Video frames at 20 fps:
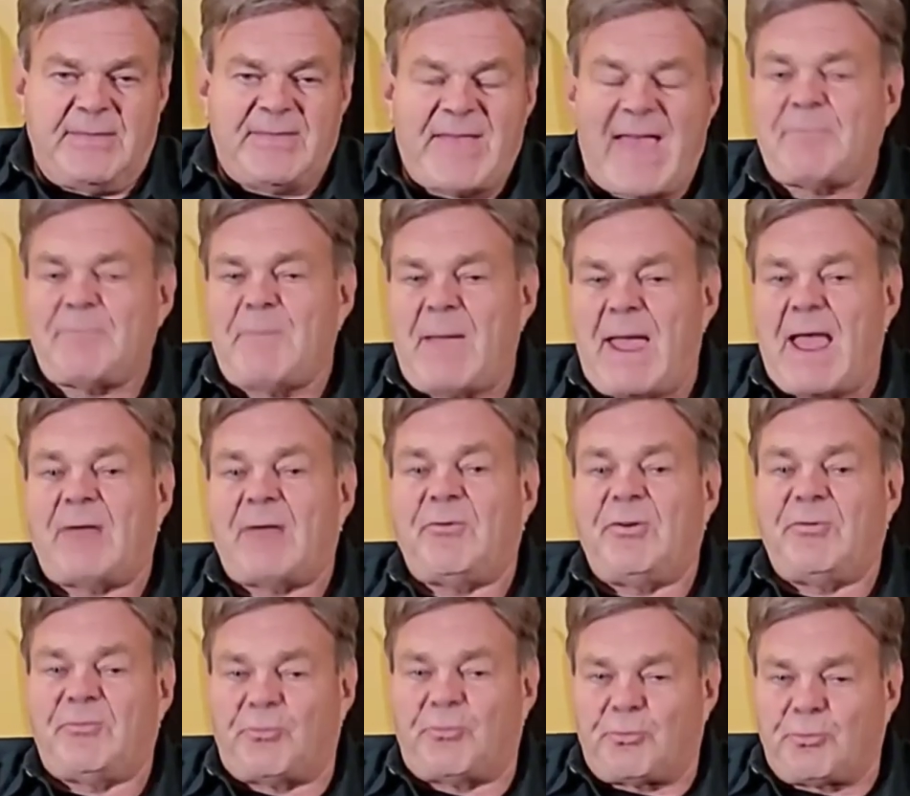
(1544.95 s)
That
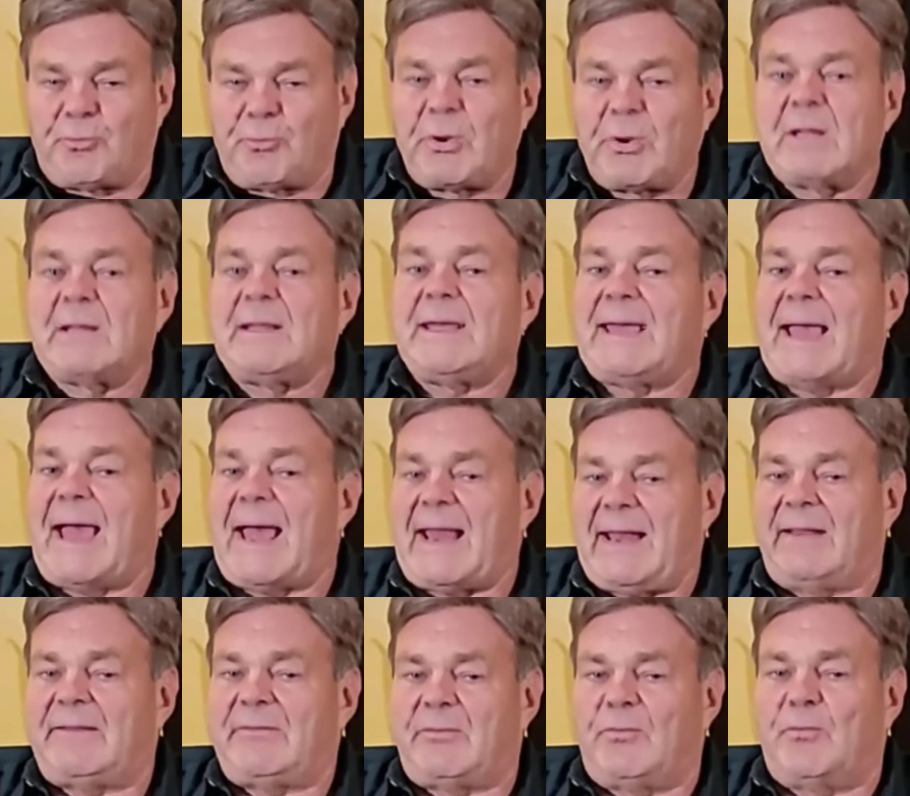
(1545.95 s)
battery's really got
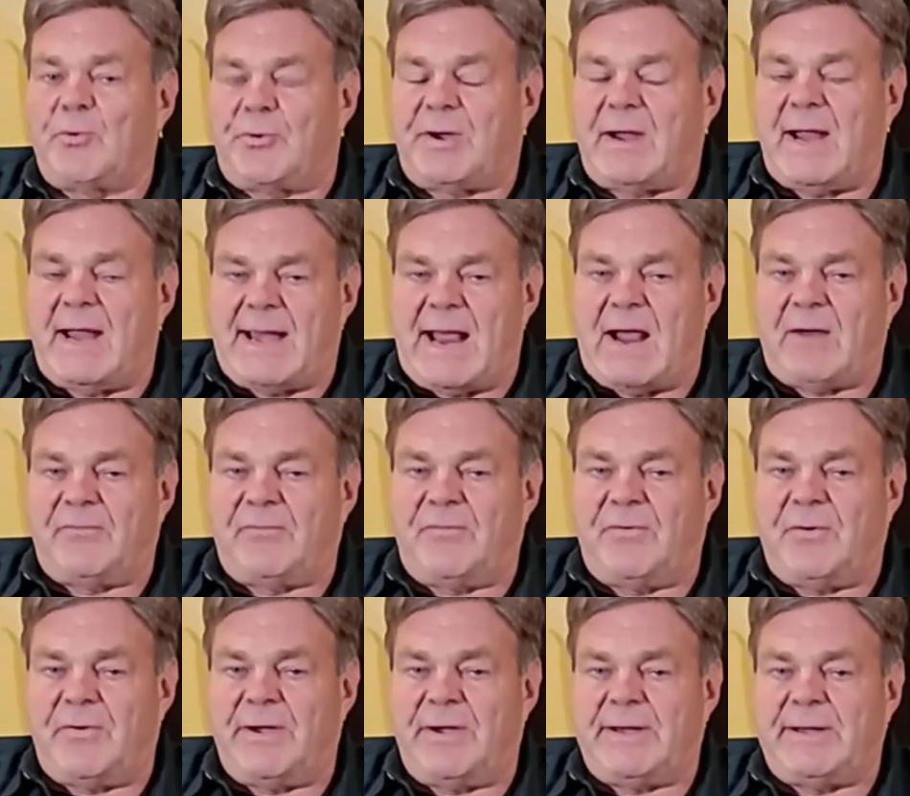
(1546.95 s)
its work cut out
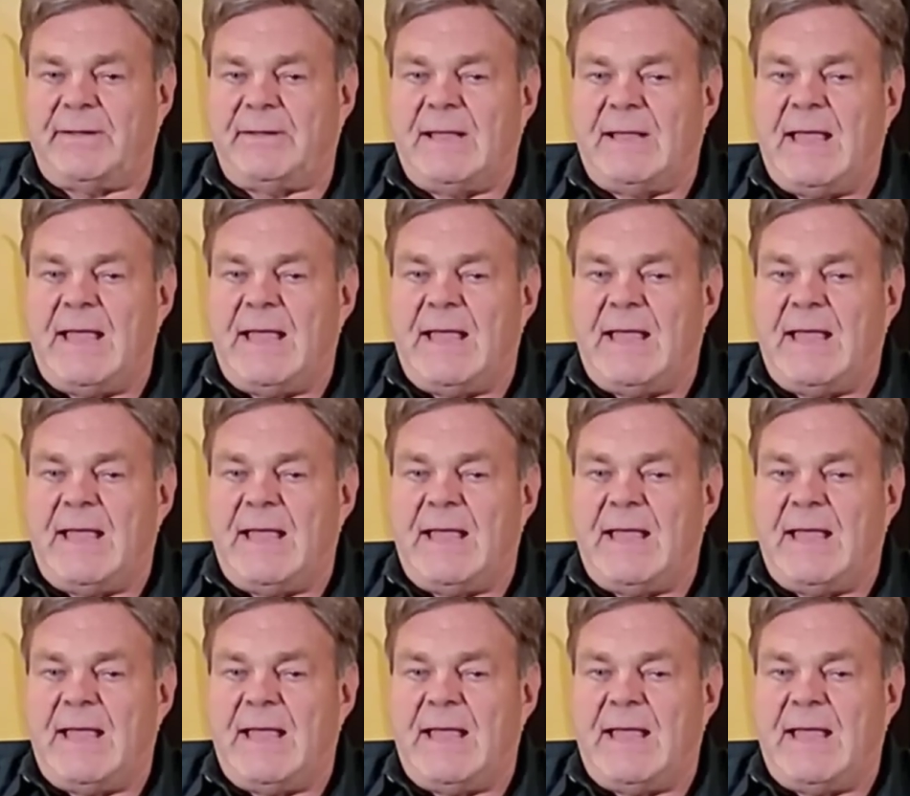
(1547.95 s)
for it.